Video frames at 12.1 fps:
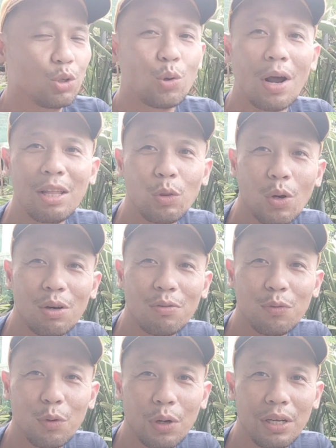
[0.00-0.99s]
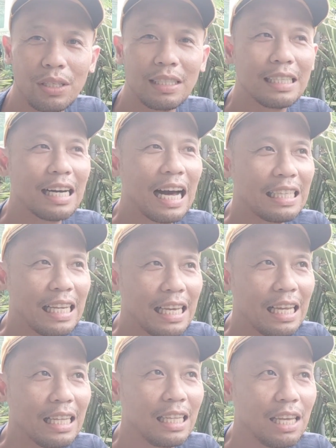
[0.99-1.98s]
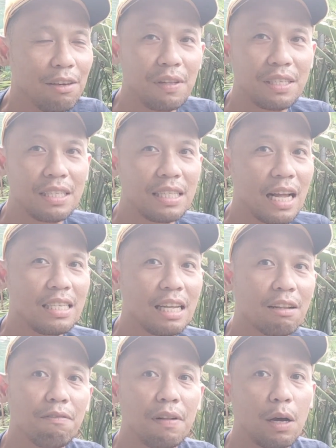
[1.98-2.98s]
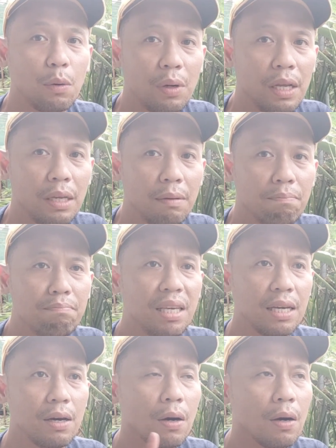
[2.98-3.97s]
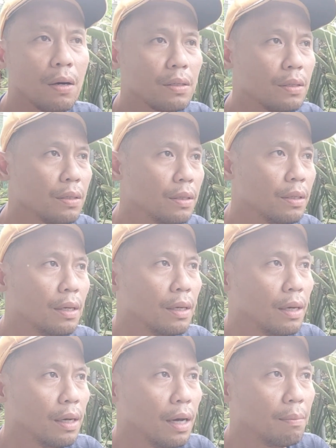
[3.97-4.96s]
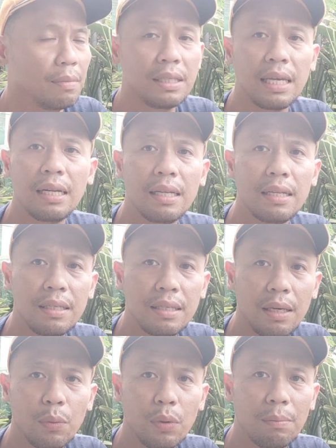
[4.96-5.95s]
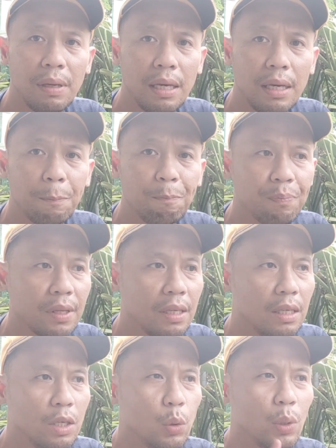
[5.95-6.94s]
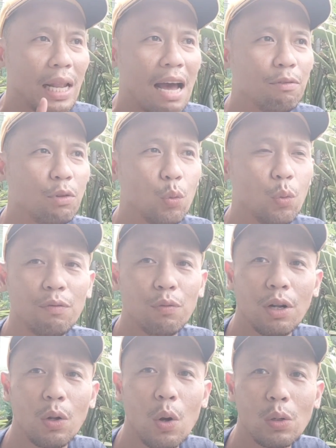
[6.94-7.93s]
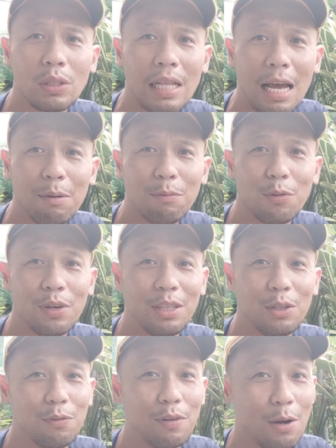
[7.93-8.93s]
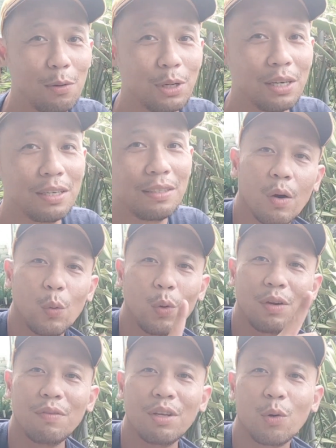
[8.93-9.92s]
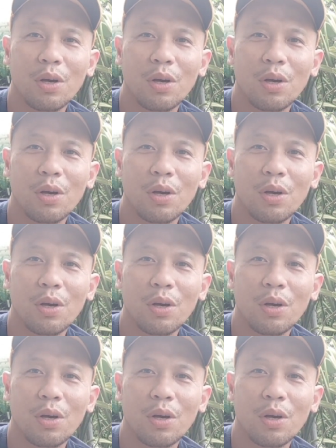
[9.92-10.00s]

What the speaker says: try to avoid cutting it if it's not yet flowering, because tendency will be you will have to wait for a long time for it to flower. One of the